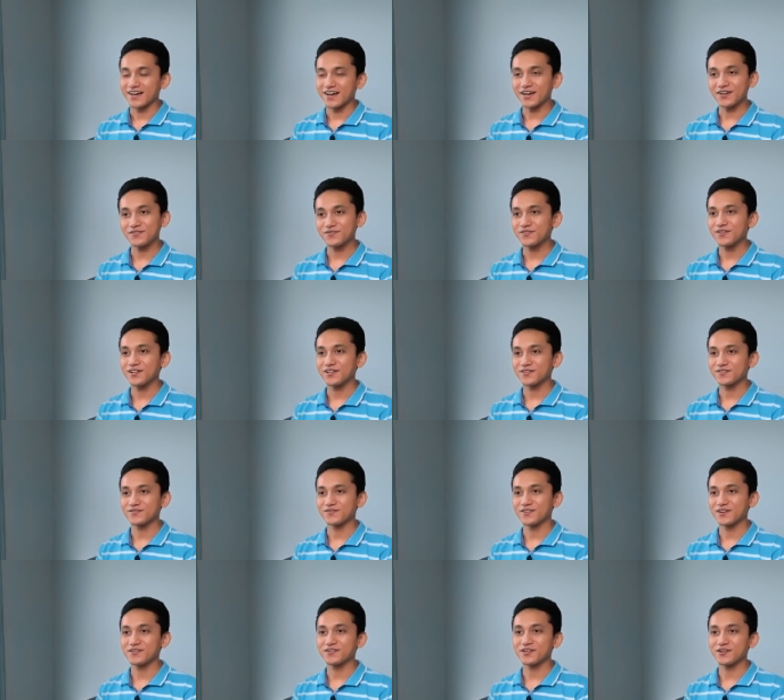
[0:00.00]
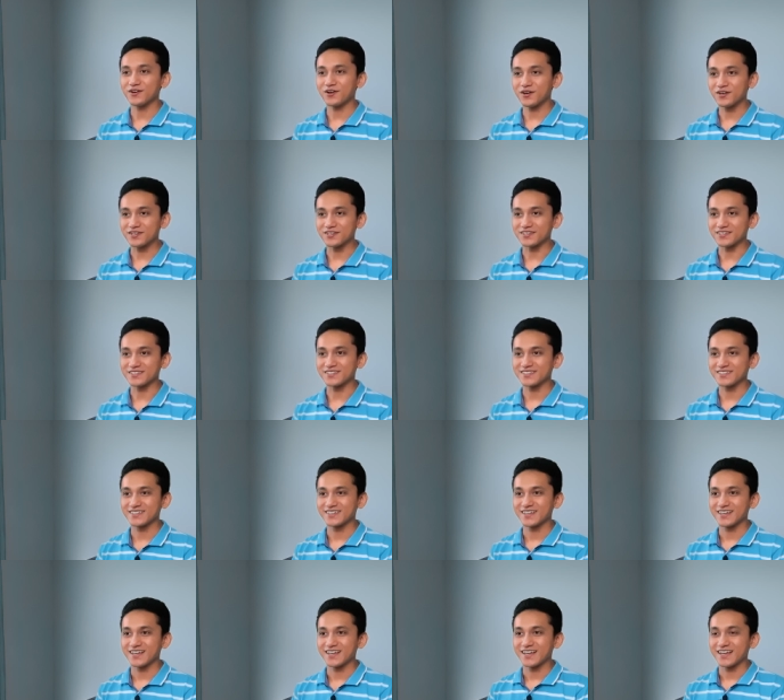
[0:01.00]
I felt very honored
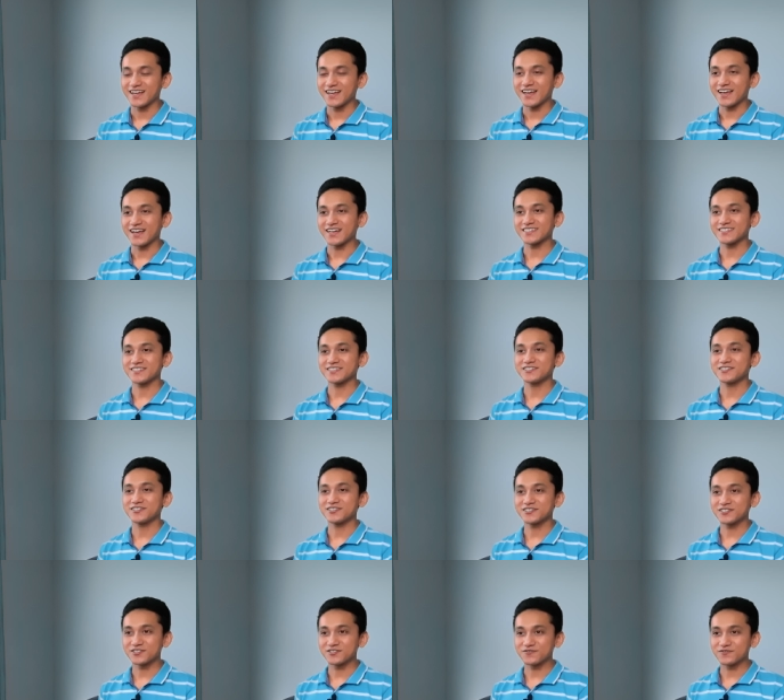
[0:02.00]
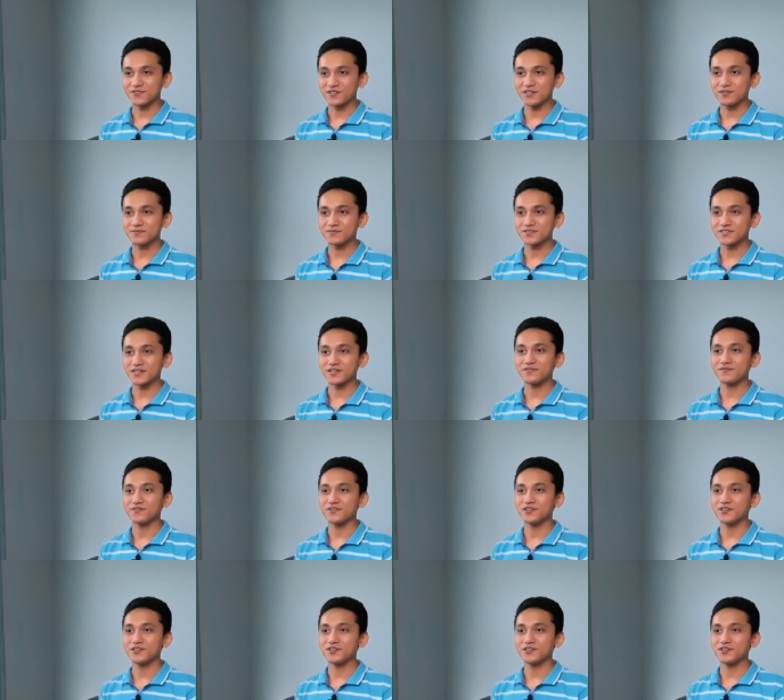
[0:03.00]
as the church's films and